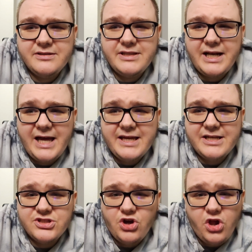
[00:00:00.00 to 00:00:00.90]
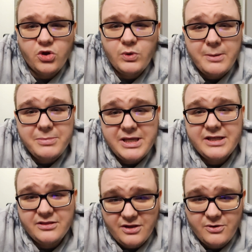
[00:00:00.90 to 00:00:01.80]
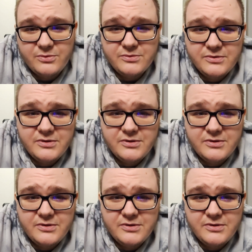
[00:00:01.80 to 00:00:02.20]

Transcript: that I can tolerate being alone